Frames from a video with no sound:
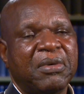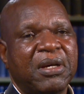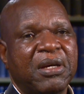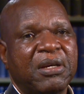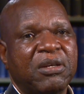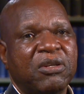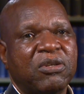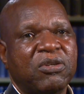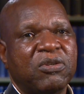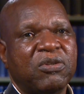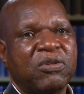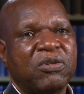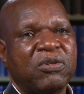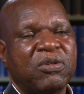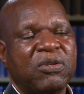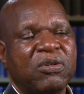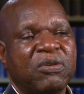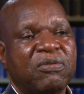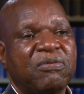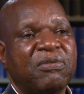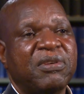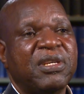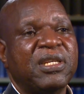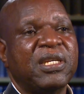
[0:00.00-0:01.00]
is
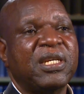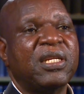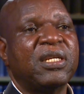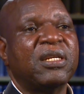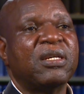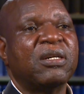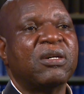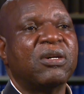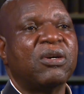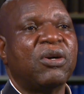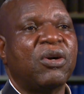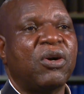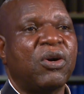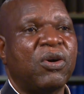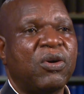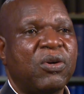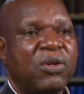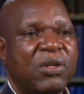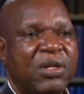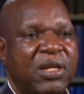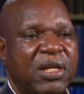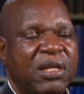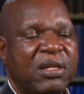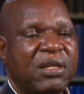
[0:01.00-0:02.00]
to visit
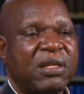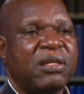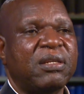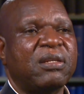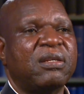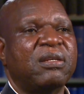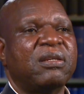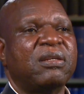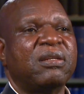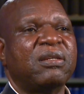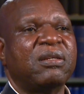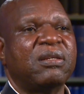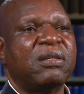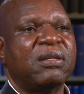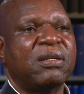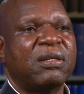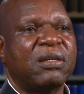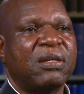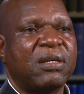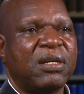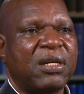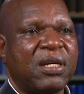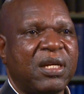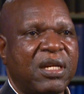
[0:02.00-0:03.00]
all these
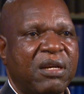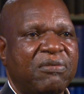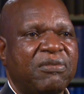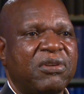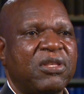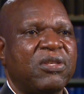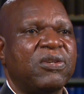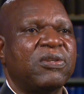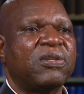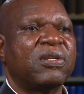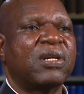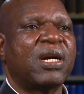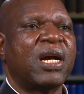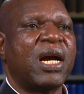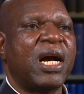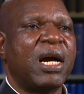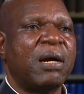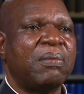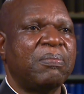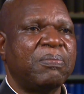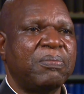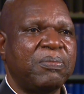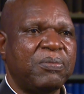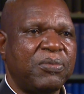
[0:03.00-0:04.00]
refugees
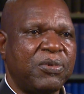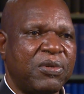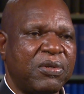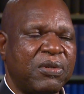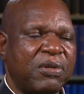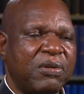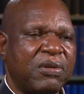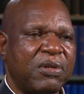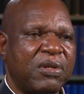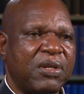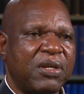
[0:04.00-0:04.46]
camps.